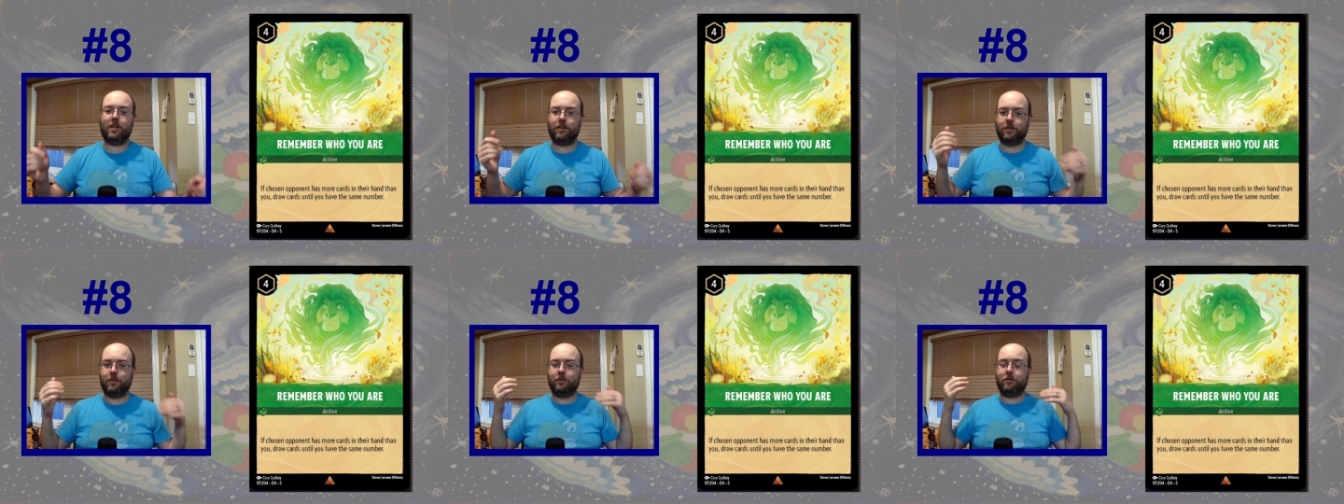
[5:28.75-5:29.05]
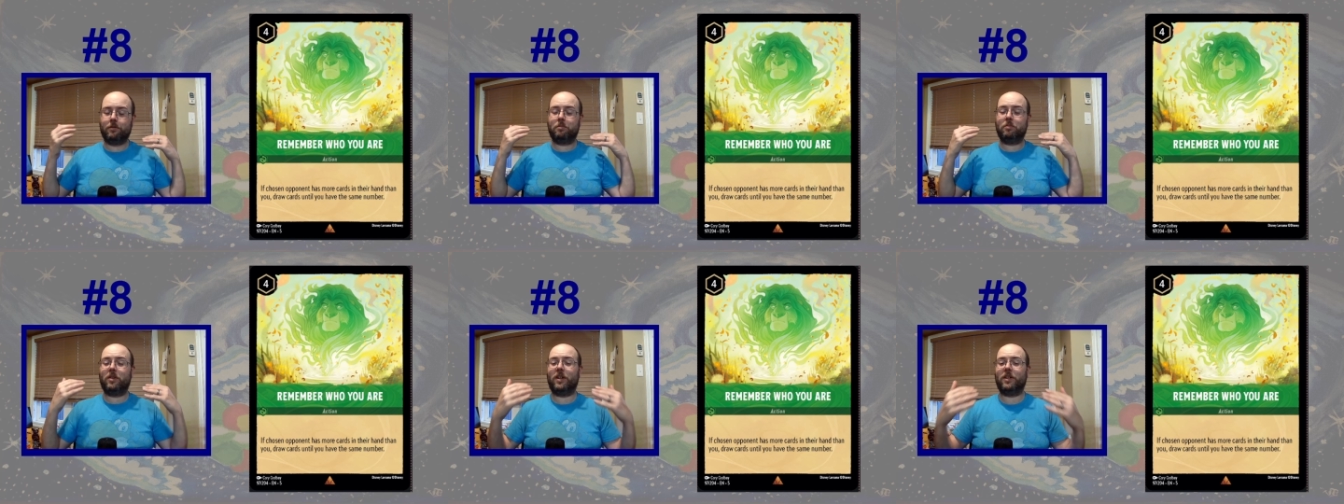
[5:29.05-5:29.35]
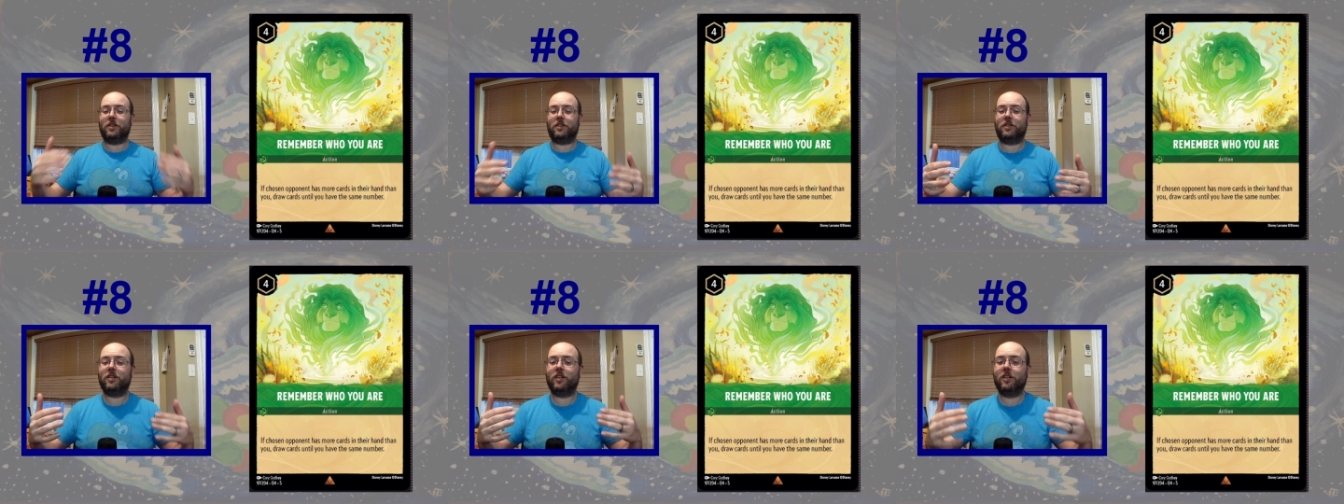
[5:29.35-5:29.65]
you've applied a
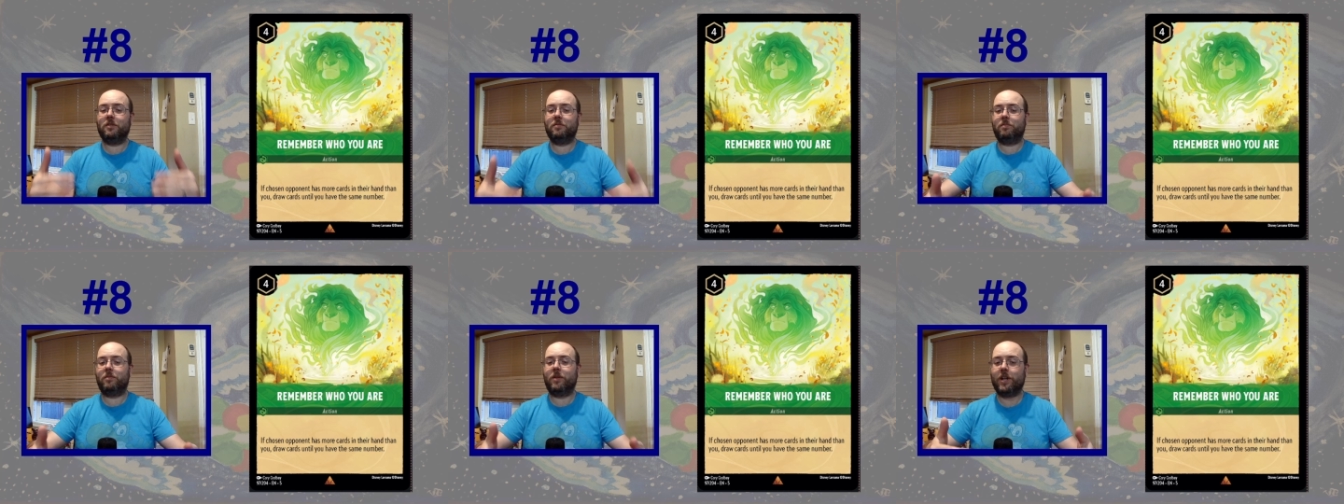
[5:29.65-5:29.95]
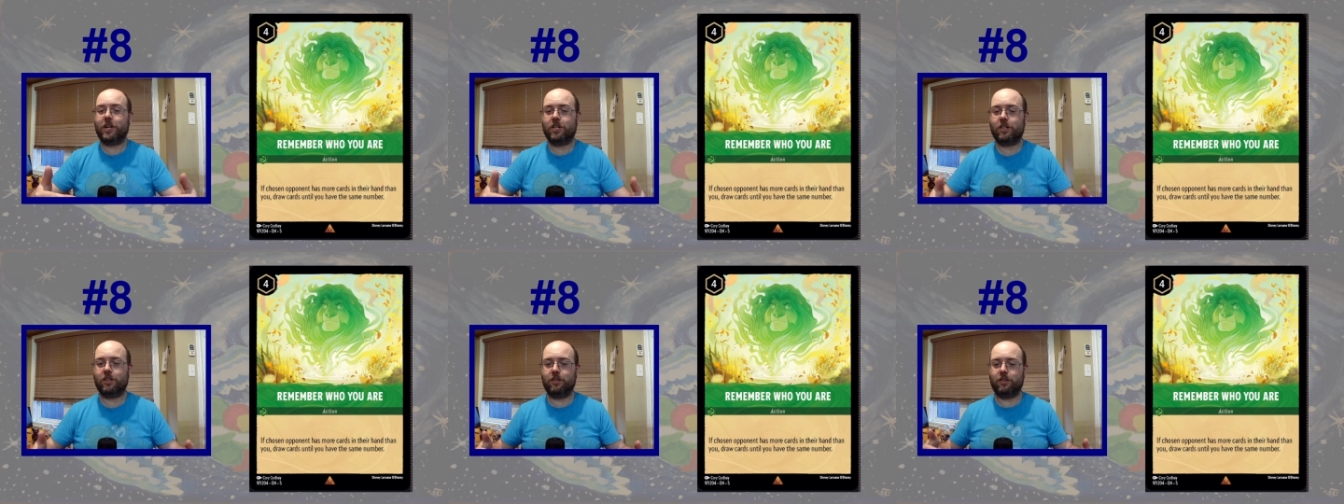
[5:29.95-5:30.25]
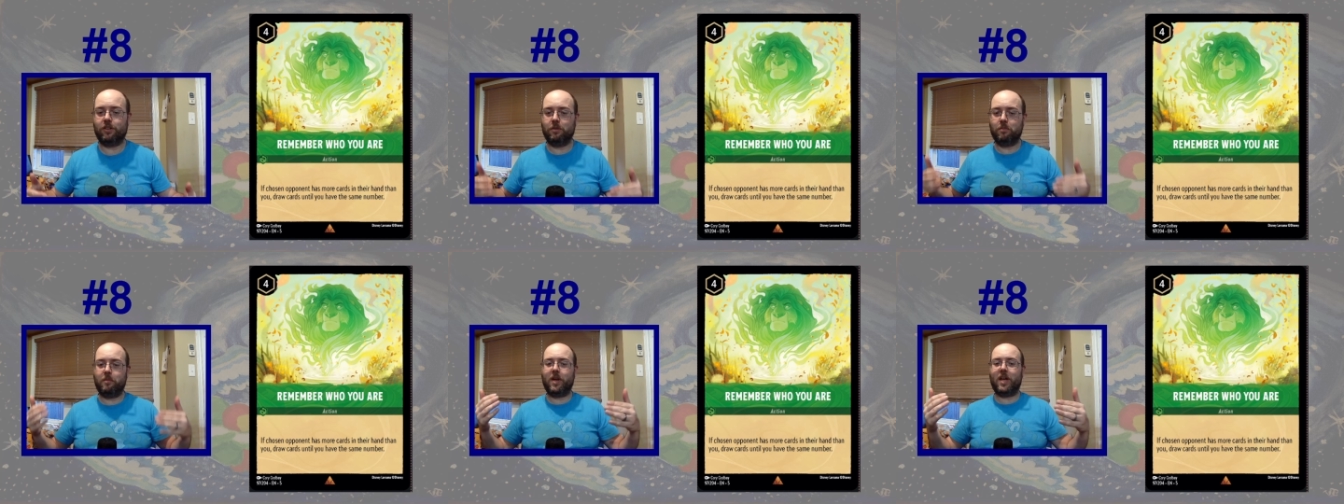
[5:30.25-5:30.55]
ton of pressure, you
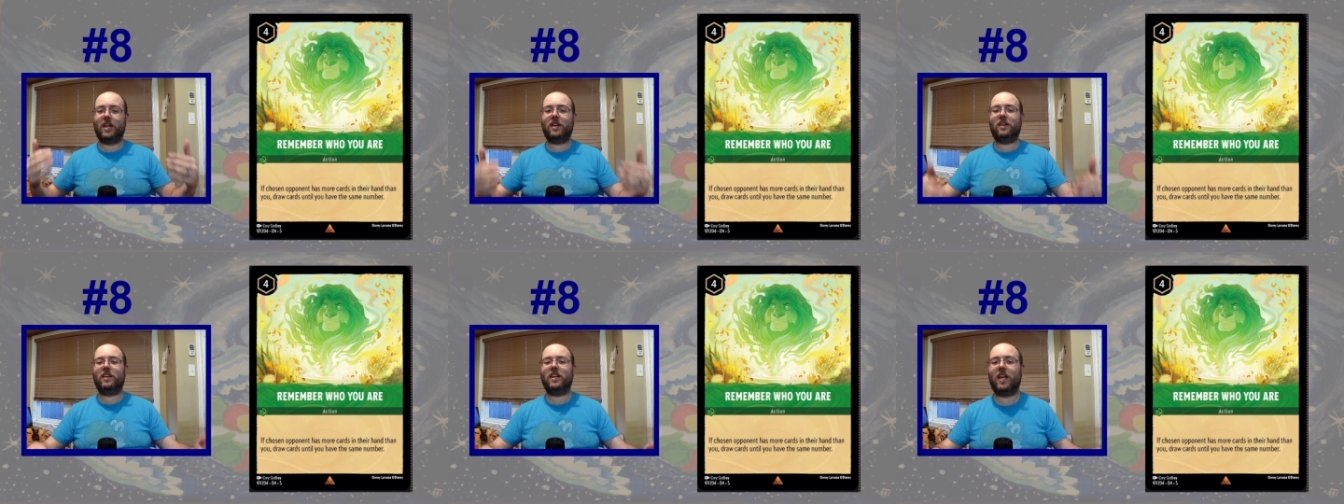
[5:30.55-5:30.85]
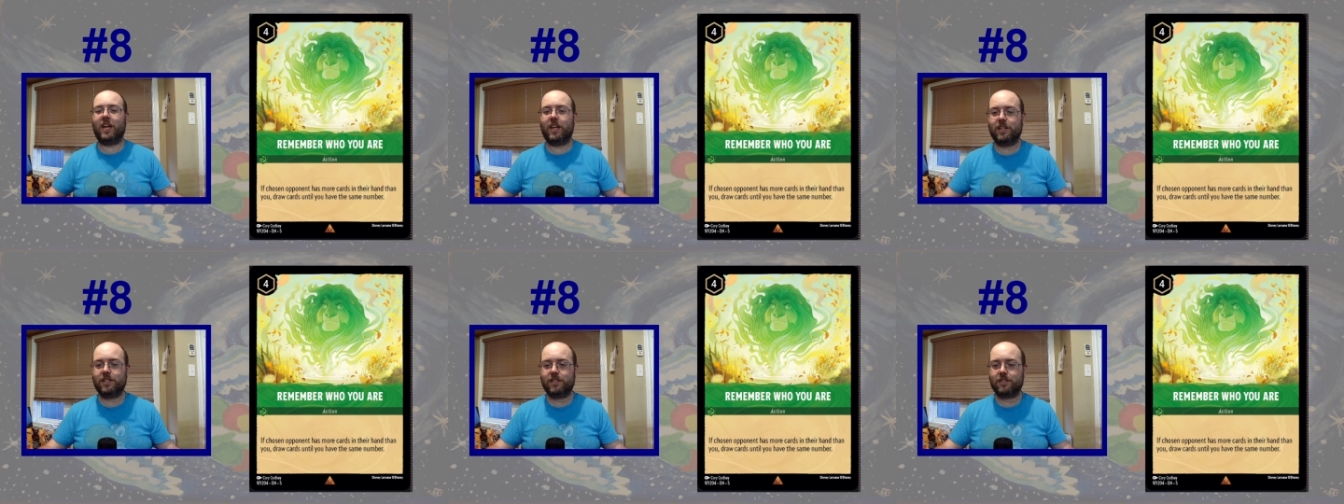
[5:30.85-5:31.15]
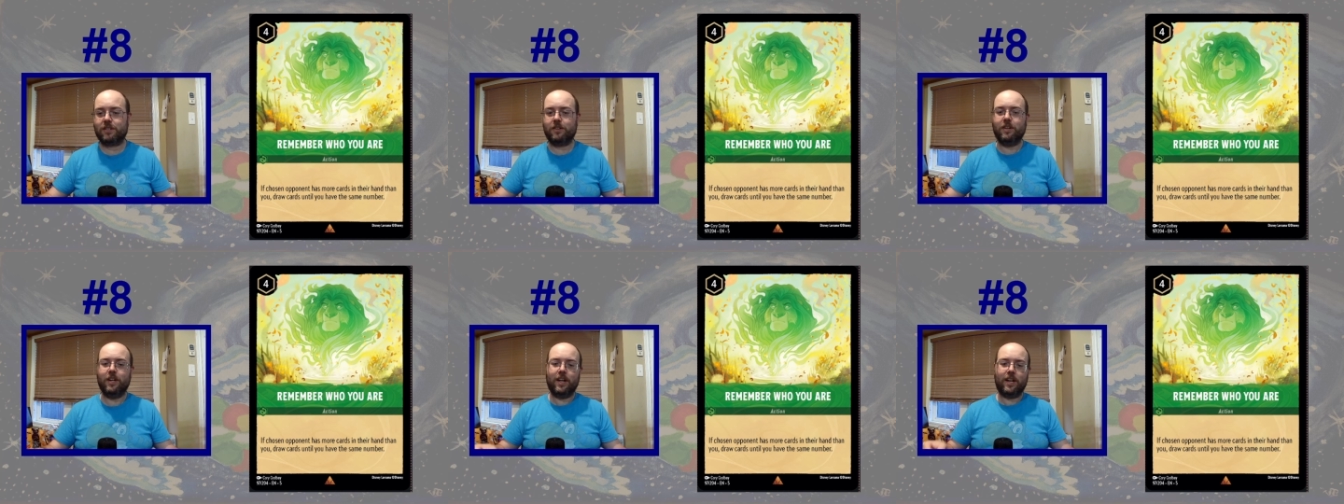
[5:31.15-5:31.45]
demand an
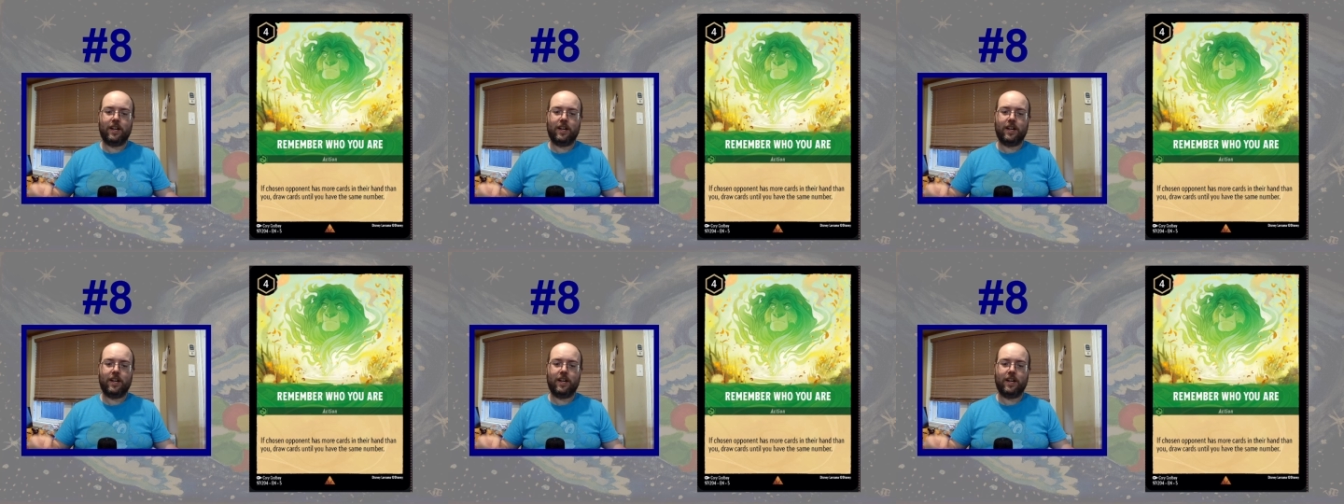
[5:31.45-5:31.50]
answer,